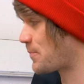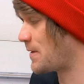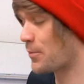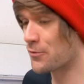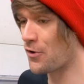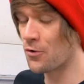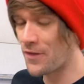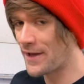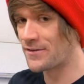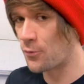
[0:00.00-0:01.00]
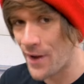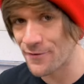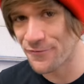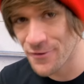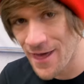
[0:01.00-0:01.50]
people don't like to wait
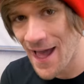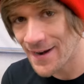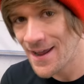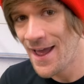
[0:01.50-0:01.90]
for that,